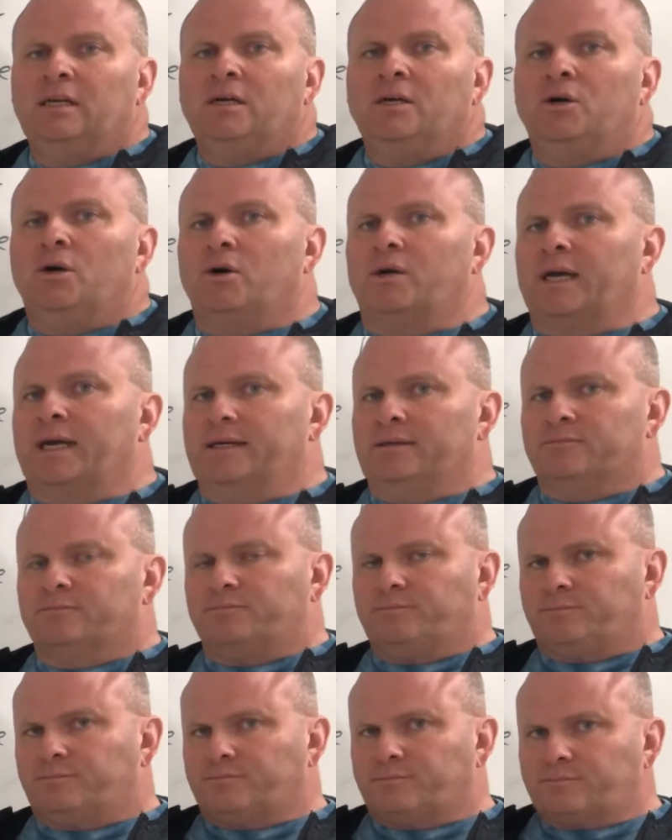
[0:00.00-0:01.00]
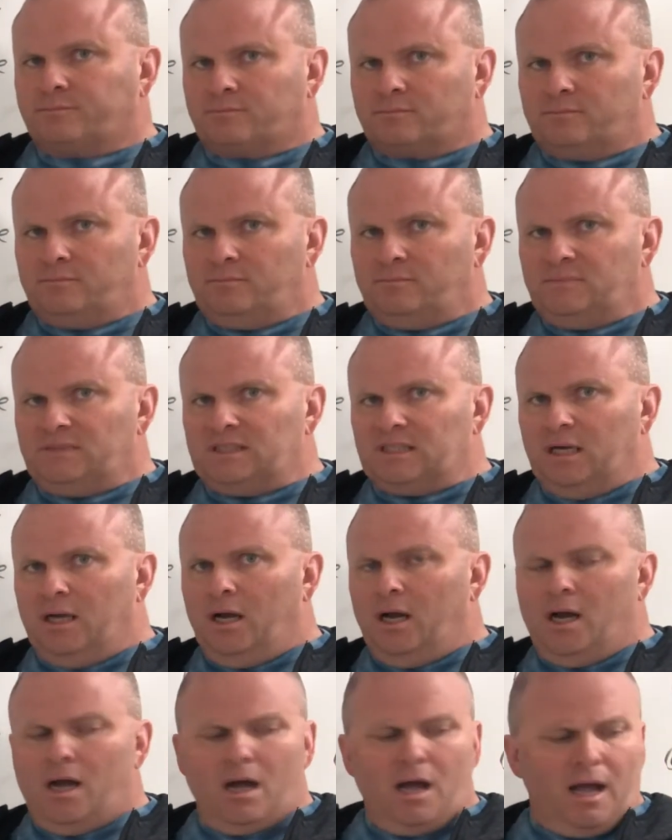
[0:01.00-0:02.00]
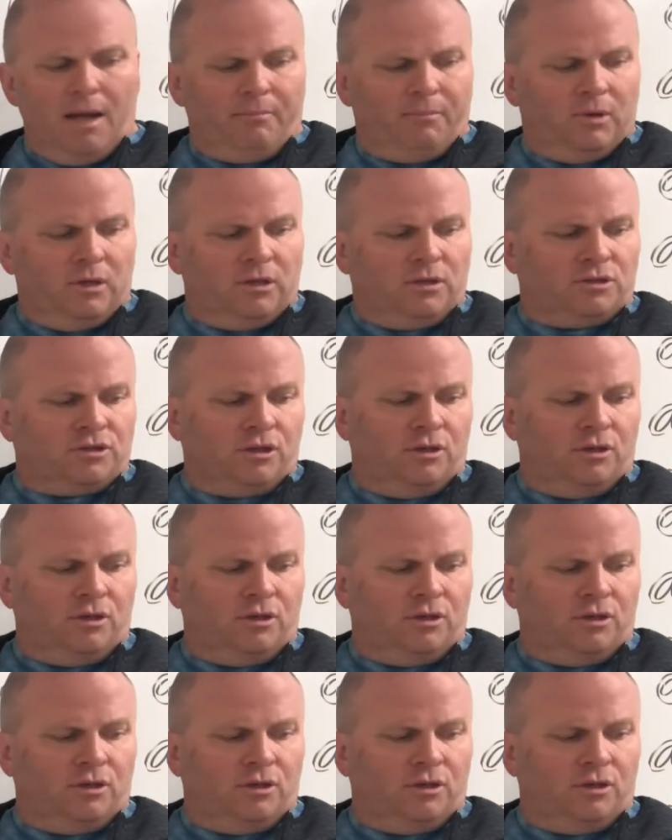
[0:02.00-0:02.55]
Okay, I'm gonna show